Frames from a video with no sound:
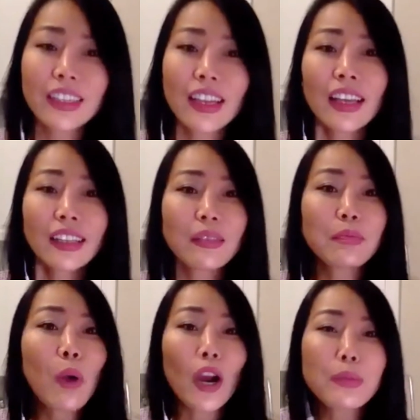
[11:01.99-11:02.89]
because
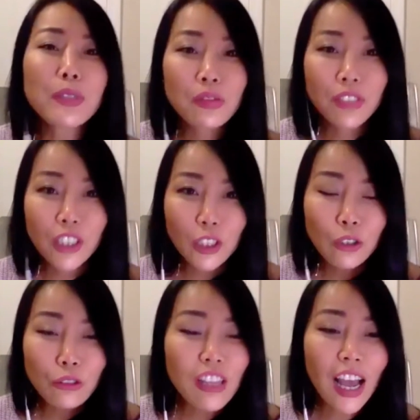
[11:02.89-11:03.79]
the purpose for you
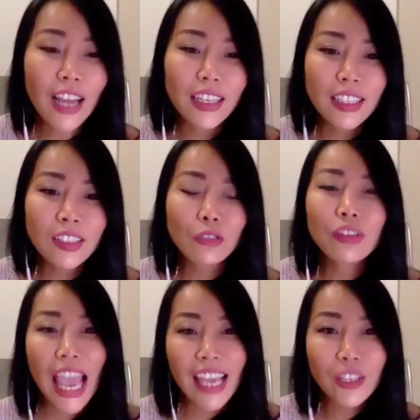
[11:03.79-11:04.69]
to do that is
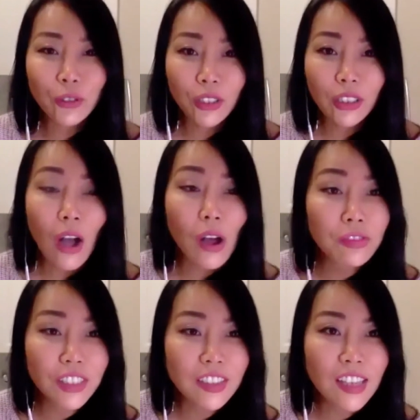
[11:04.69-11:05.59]
to gain your
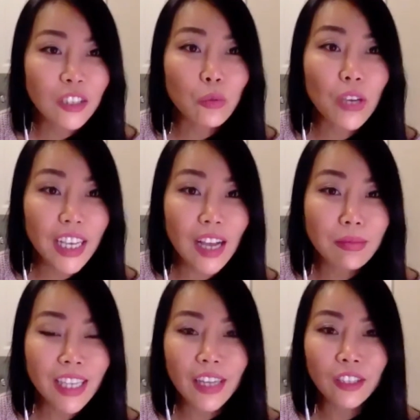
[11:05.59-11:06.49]
confidence and wake up,